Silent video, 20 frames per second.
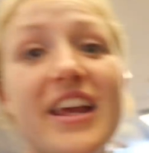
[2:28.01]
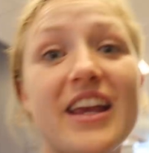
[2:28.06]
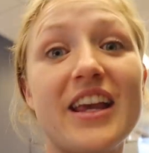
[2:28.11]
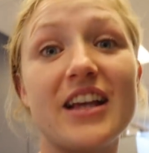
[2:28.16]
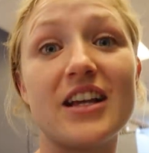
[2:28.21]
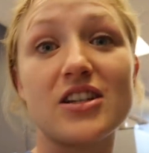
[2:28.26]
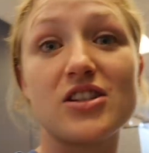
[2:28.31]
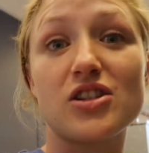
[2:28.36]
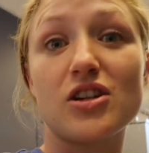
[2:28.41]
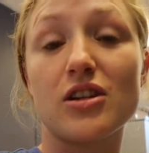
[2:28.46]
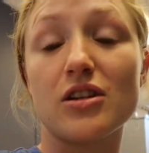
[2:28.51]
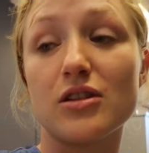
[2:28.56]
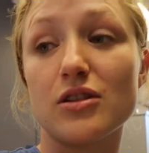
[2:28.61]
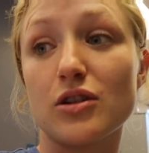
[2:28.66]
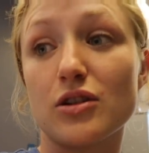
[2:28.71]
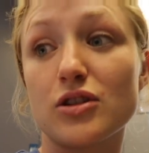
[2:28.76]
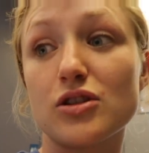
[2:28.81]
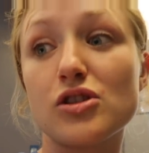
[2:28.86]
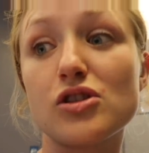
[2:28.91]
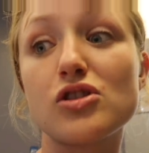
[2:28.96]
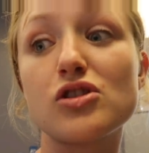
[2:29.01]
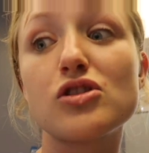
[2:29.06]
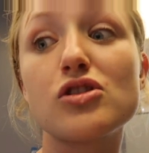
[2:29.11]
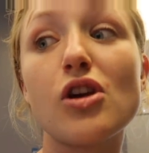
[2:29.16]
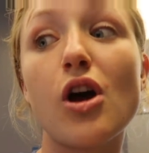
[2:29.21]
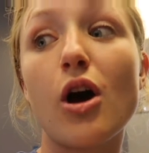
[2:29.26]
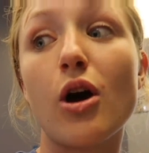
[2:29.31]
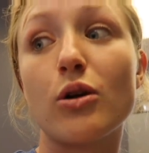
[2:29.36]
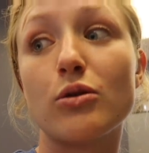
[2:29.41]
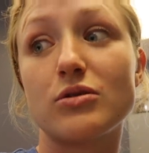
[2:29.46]
He is gonna look
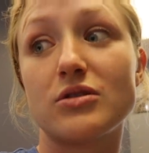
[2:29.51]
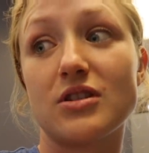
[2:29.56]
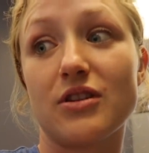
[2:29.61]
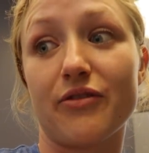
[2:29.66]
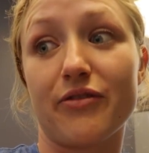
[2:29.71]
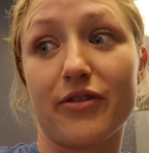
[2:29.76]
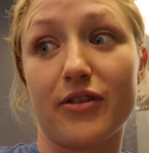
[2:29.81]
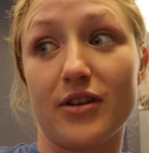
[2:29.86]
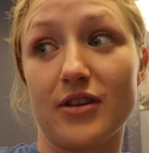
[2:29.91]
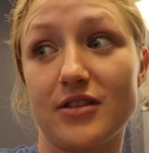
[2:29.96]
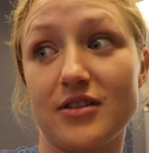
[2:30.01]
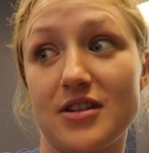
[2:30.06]
so different.